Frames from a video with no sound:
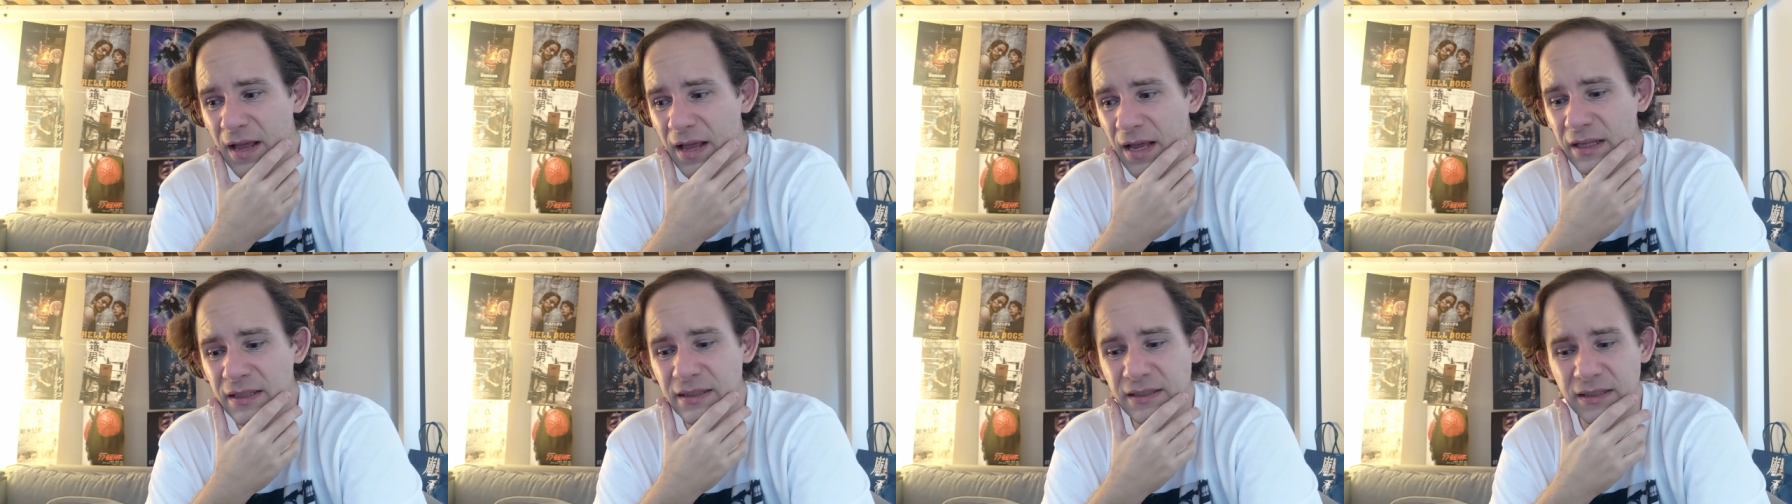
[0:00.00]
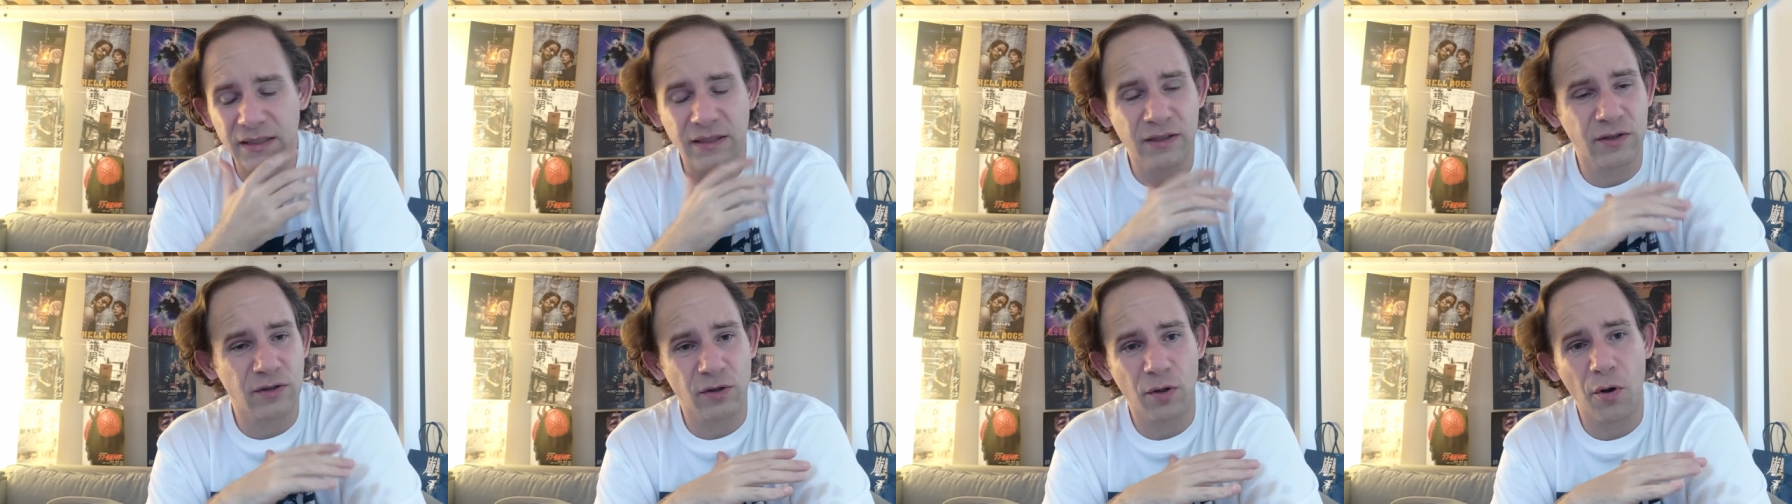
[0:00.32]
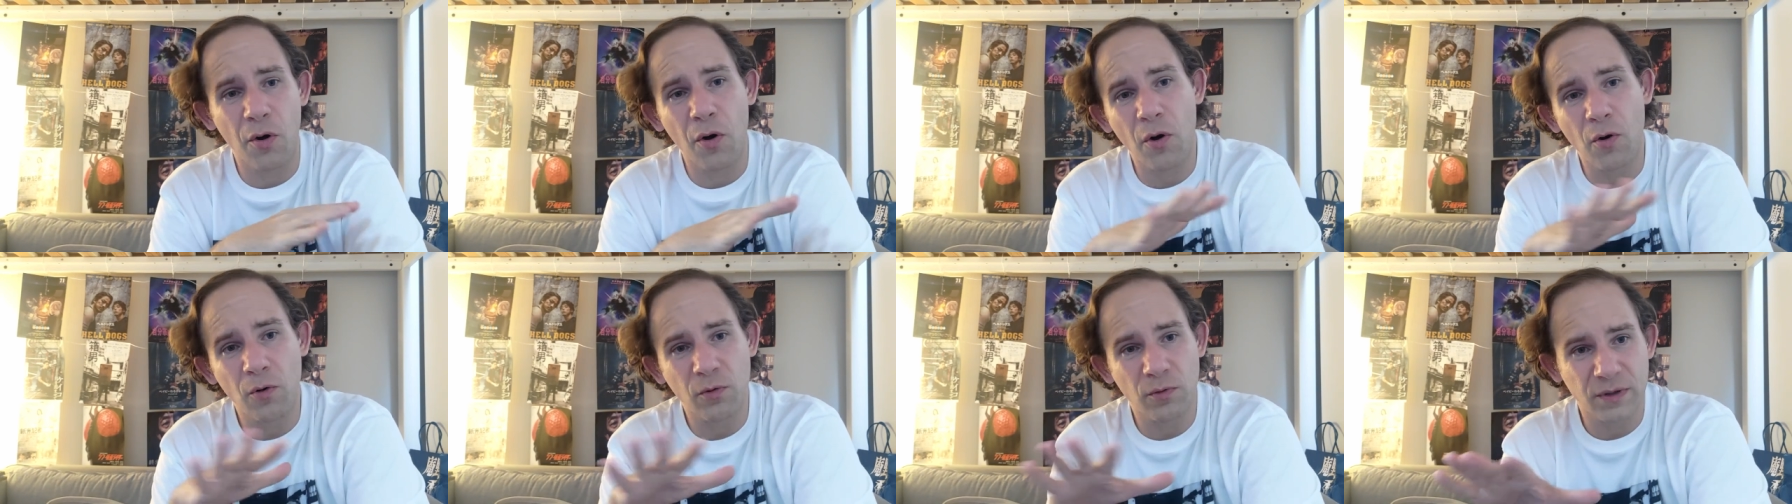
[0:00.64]
it's a
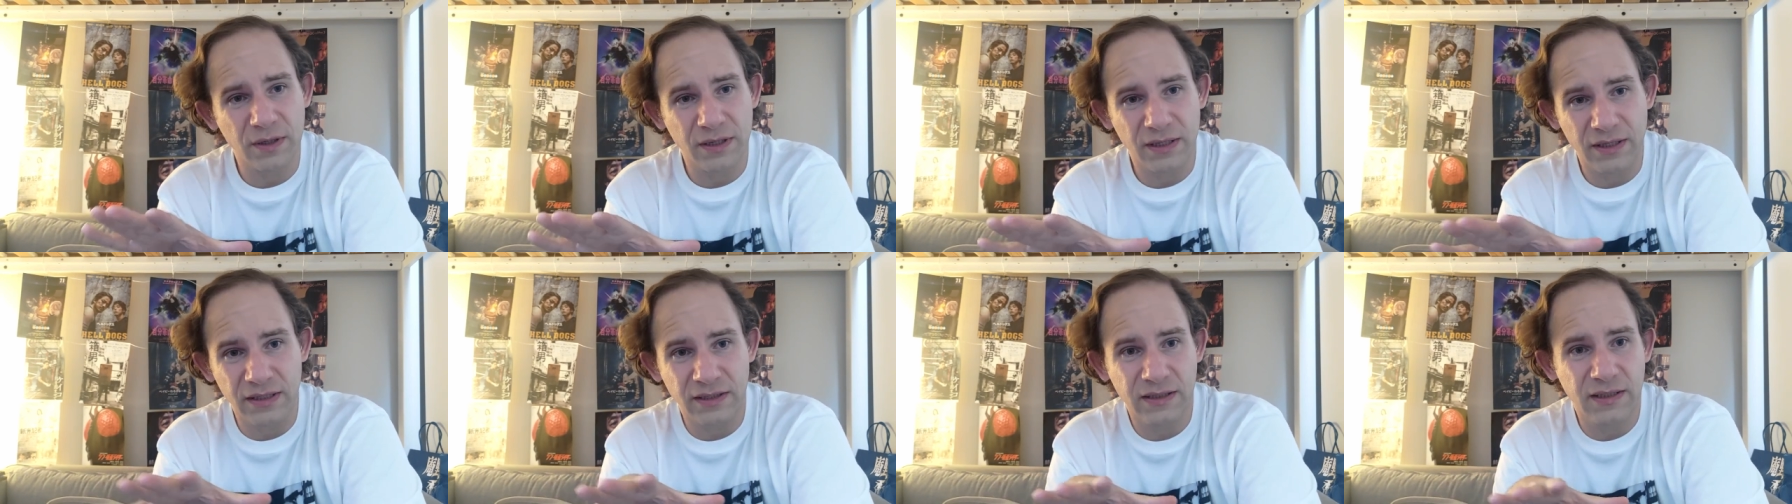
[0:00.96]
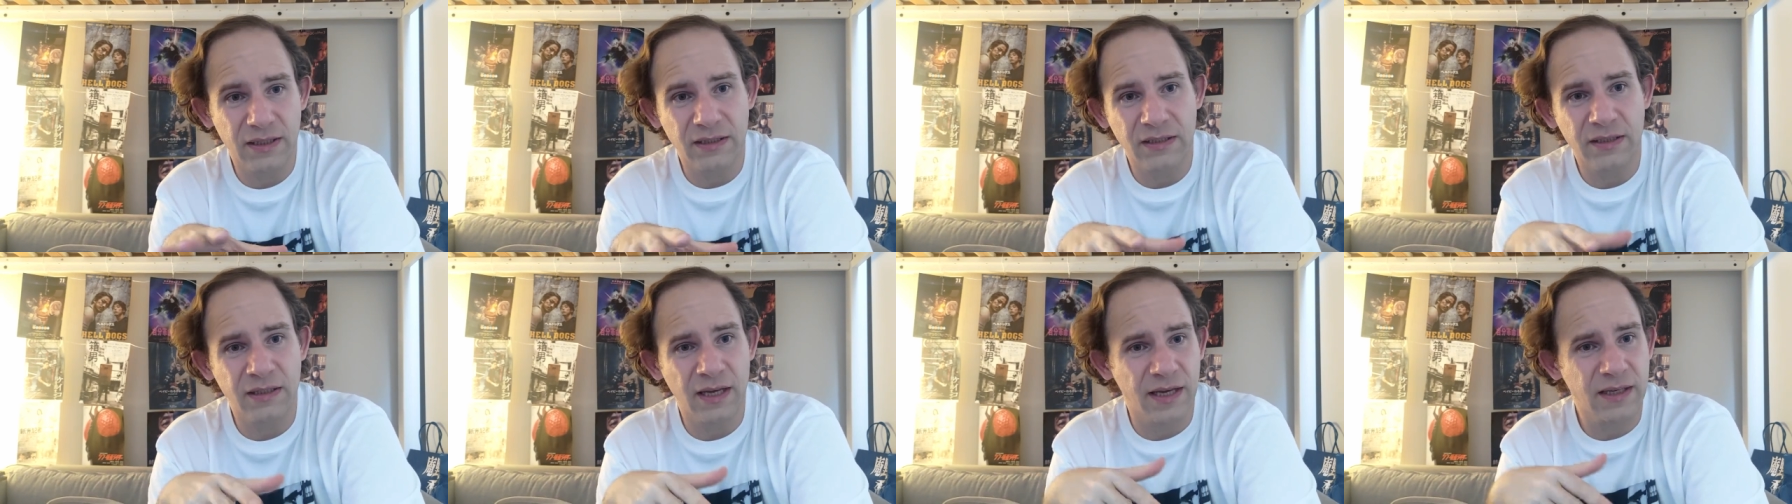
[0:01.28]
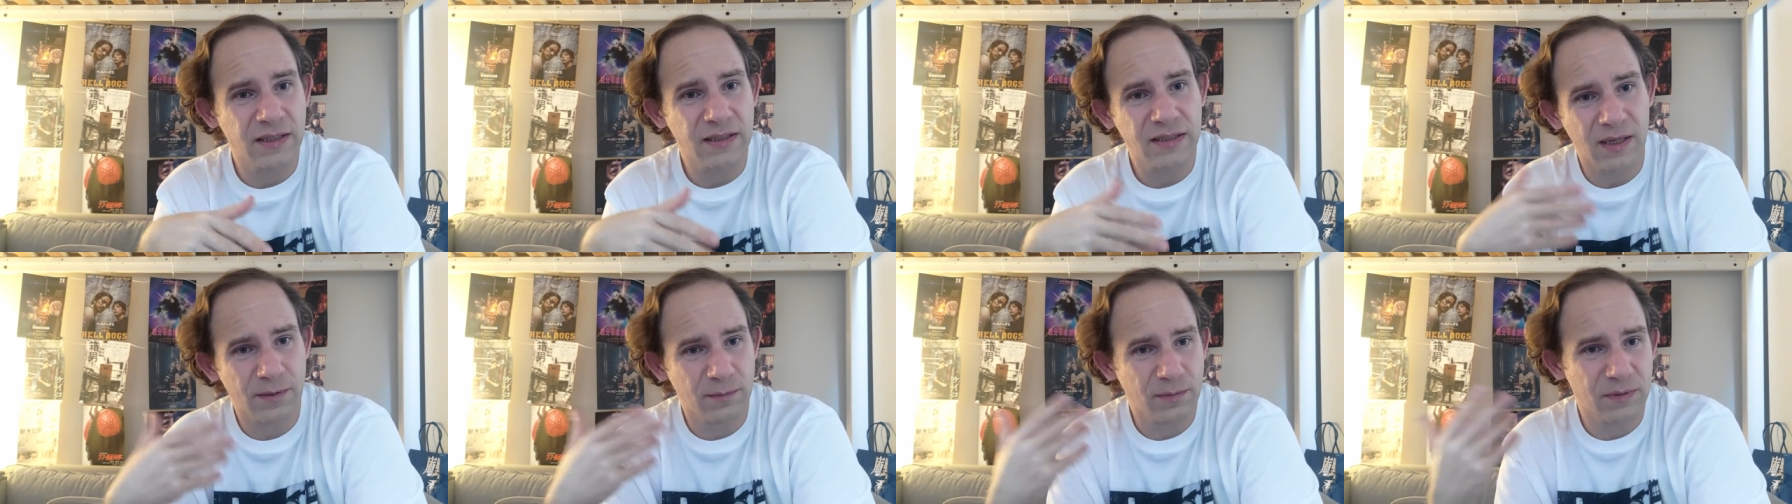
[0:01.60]
glorious. It
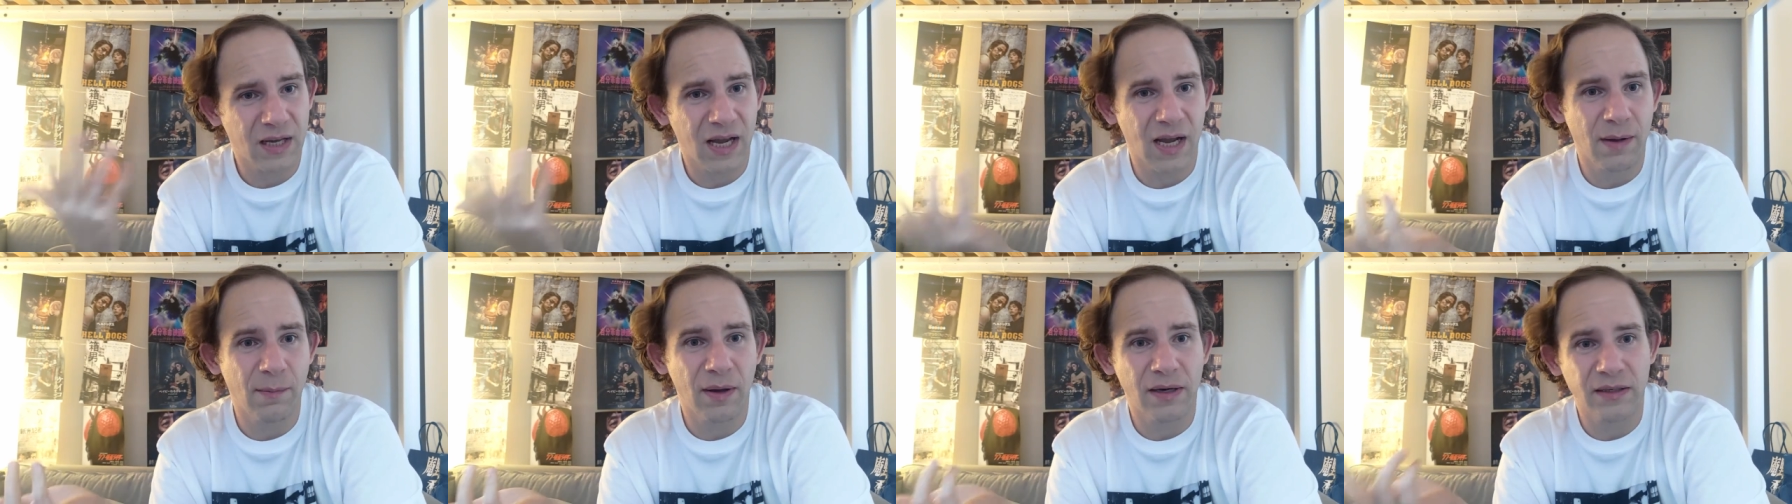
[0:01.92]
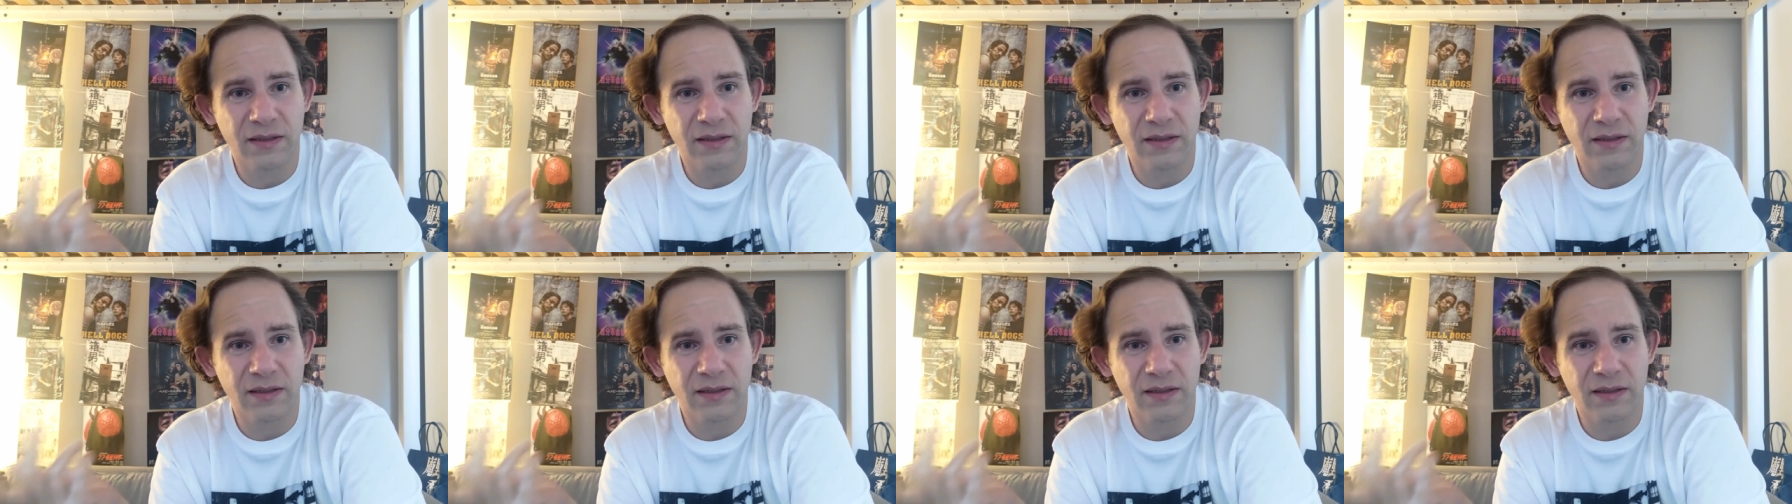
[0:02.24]
takes some time